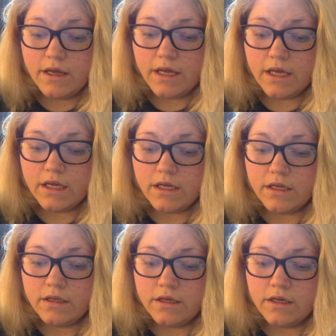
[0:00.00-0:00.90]

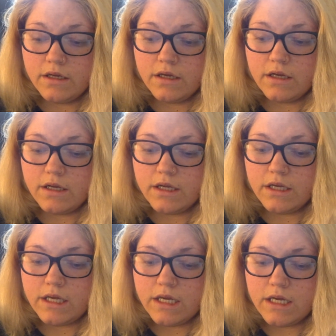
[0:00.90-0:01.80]
and
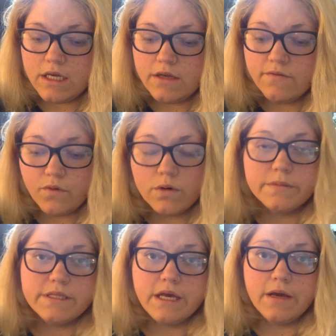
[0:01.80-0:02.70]
he
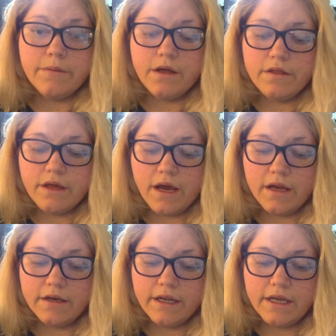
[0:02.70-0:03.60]
informs them that
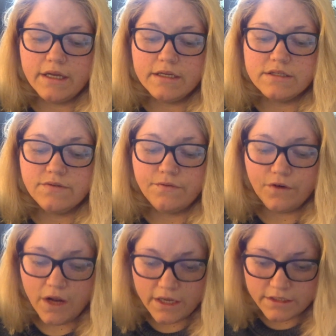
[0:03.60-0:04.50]
his
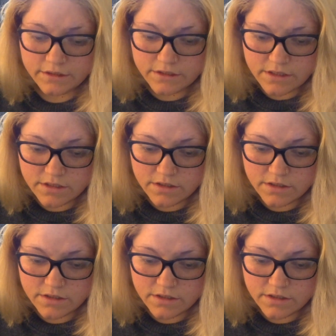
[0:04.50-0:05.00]
friend